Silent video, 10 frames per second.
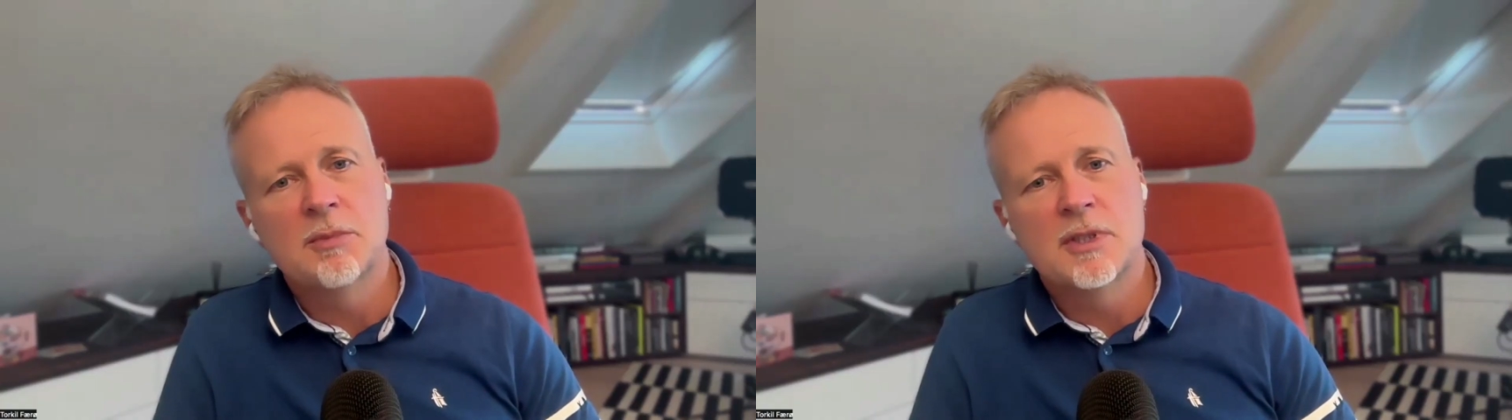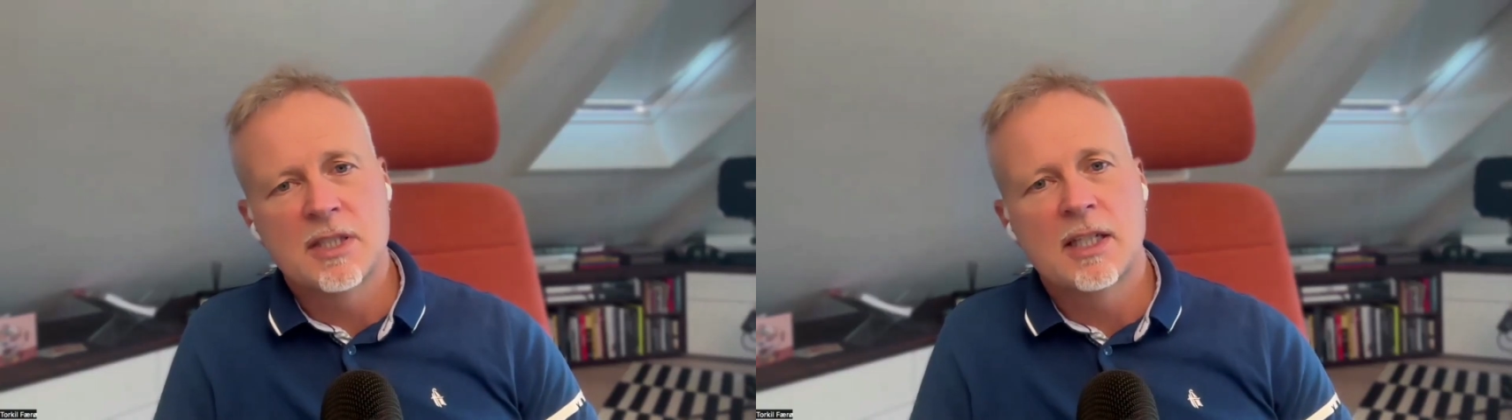
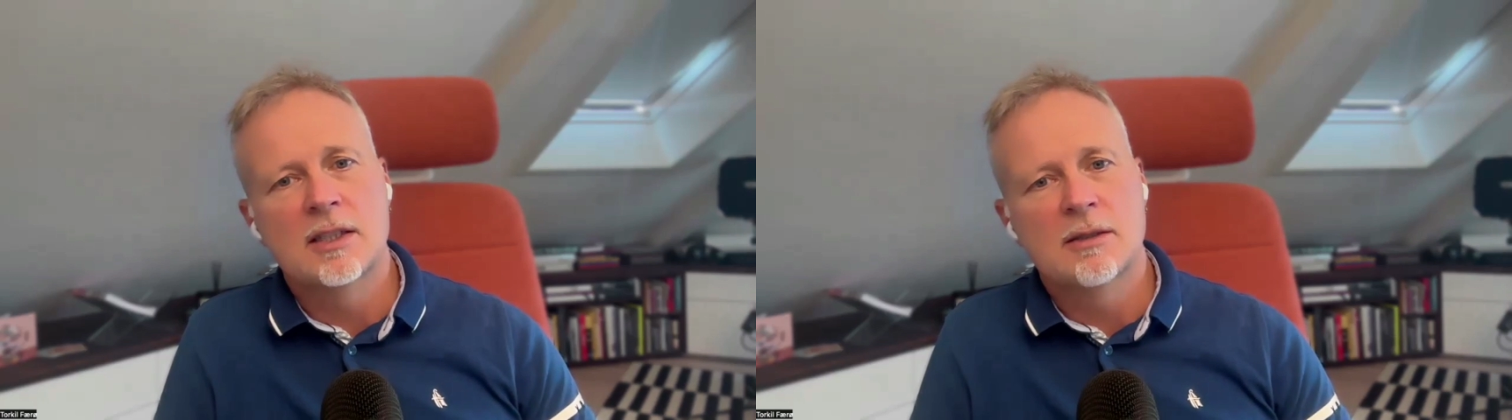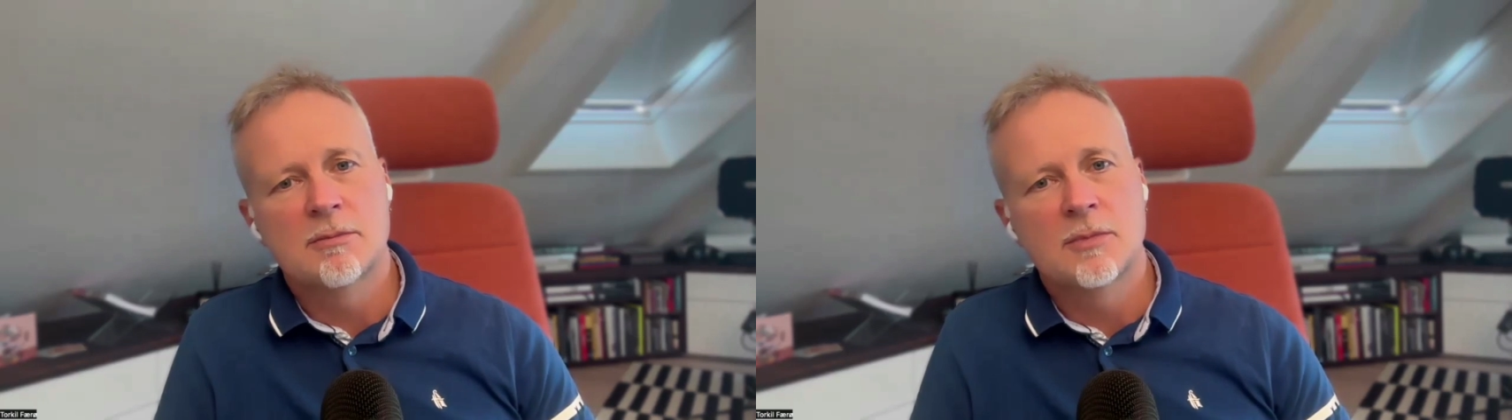
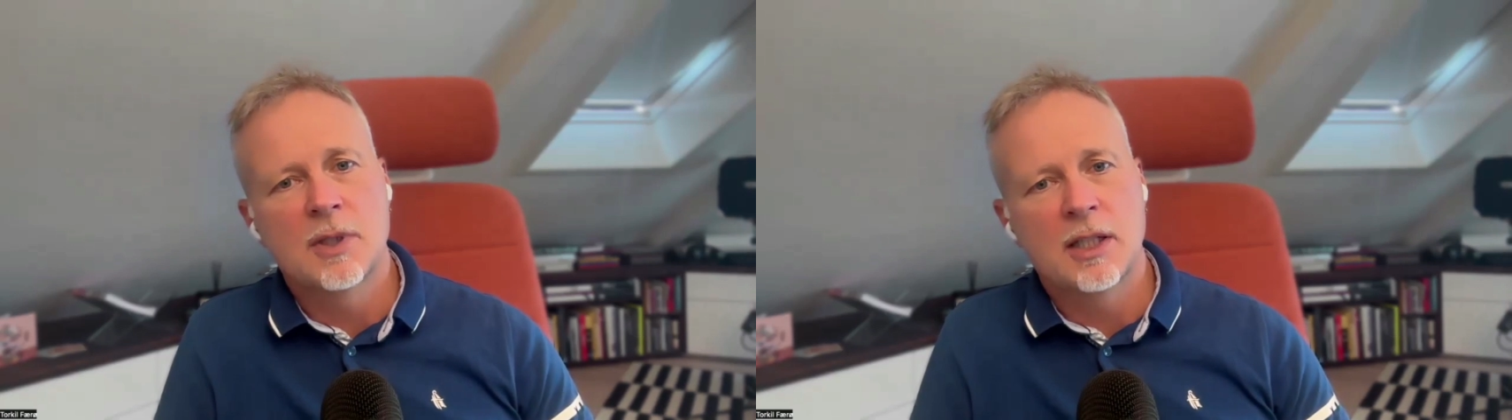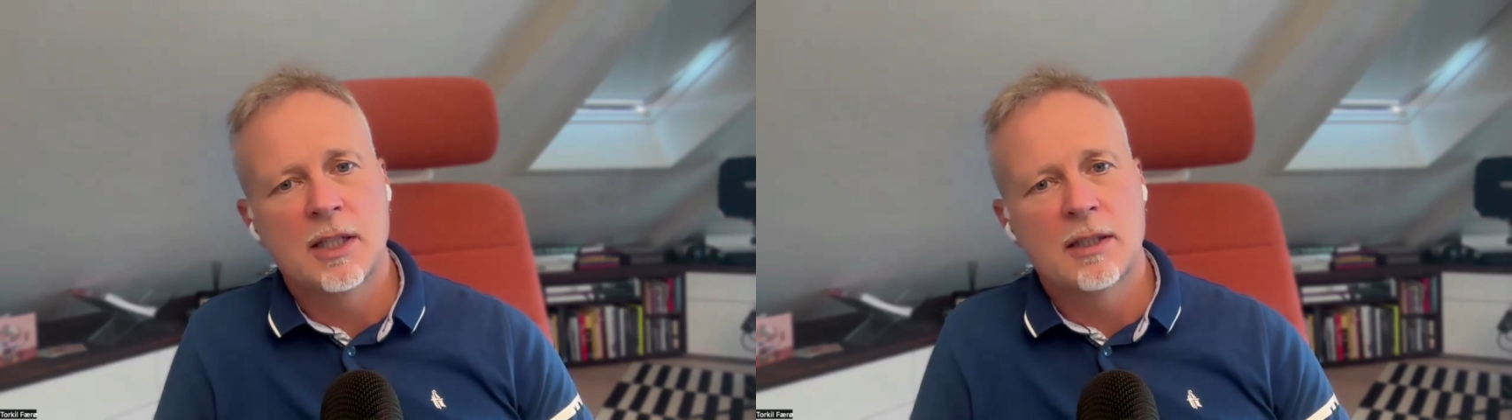mistake
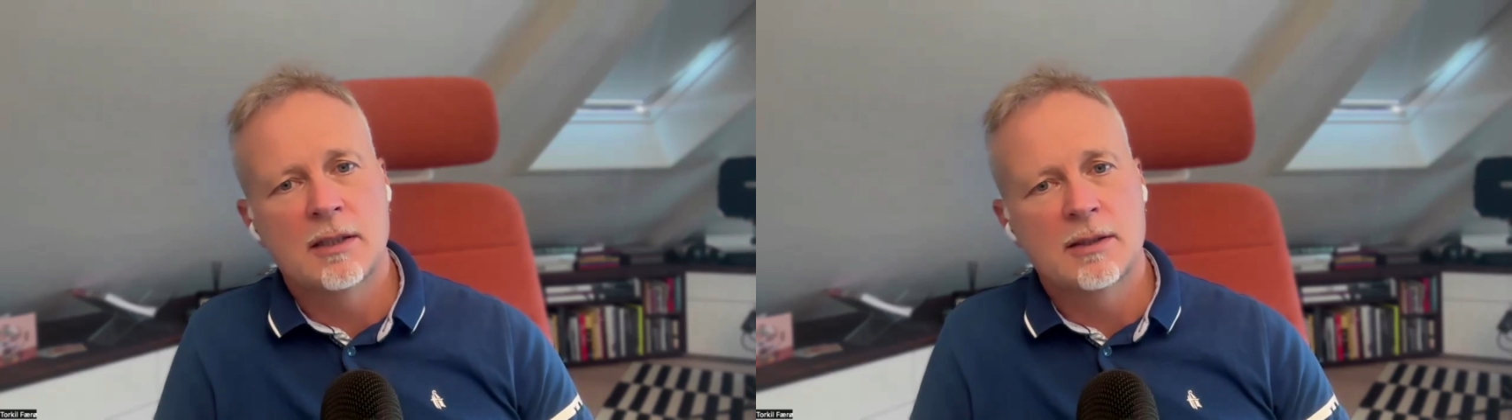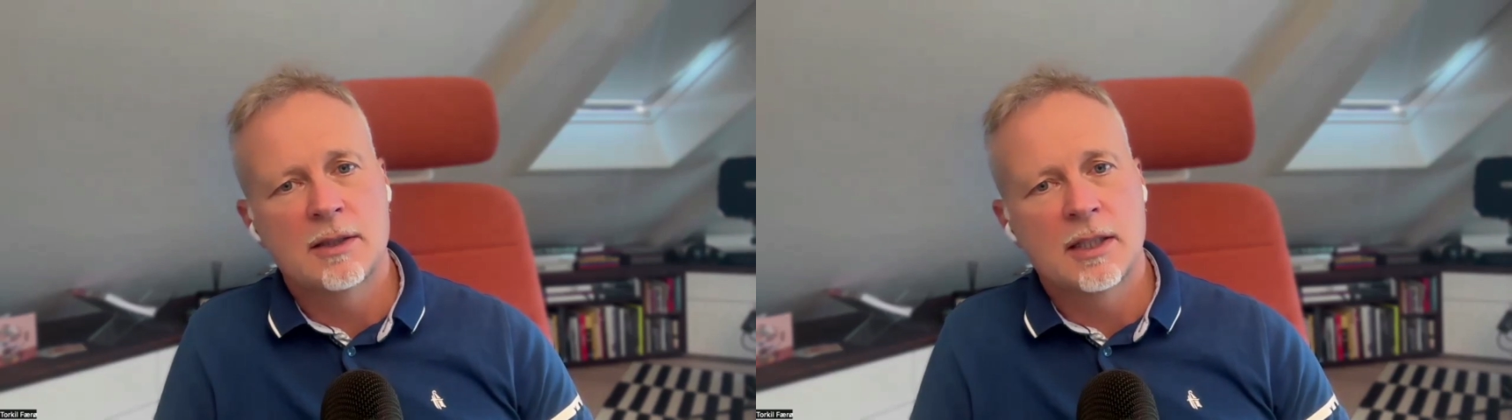
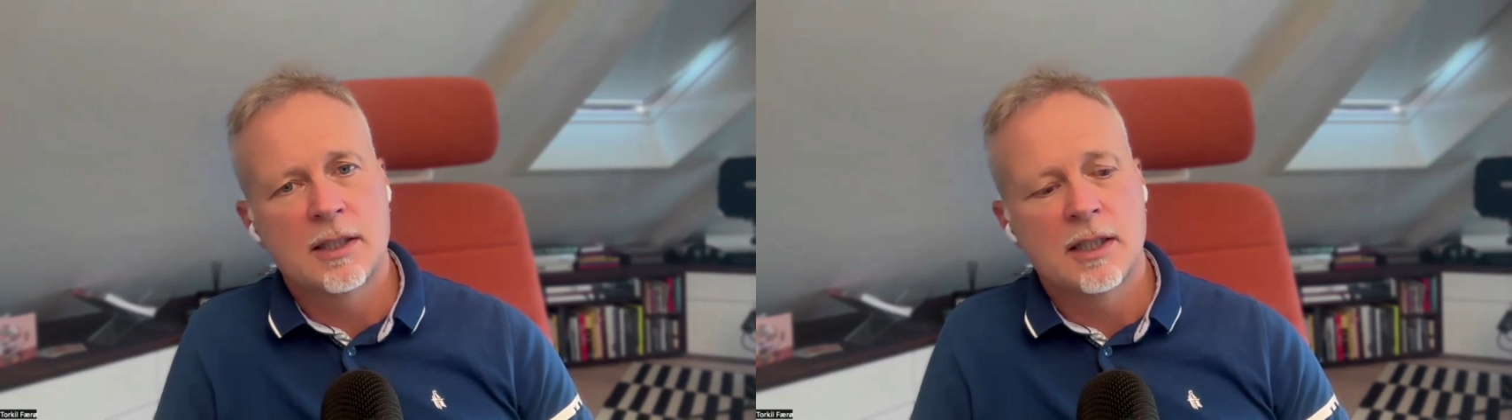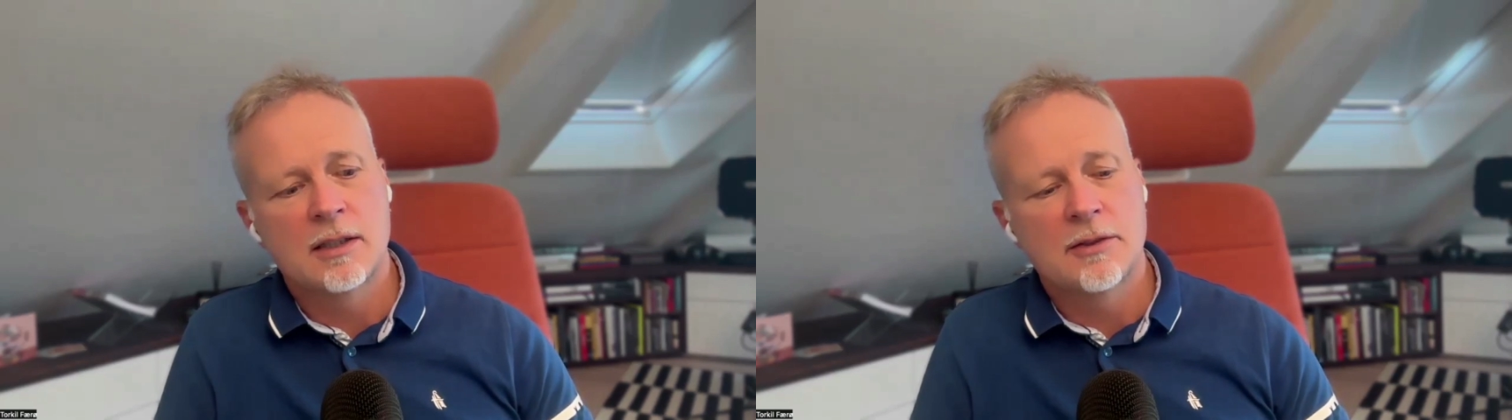that
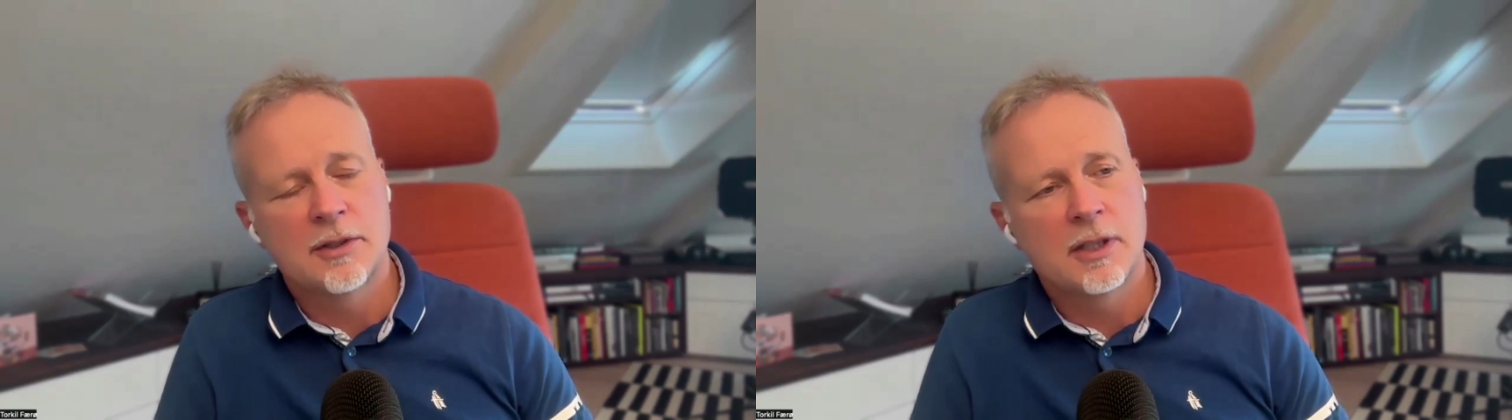the health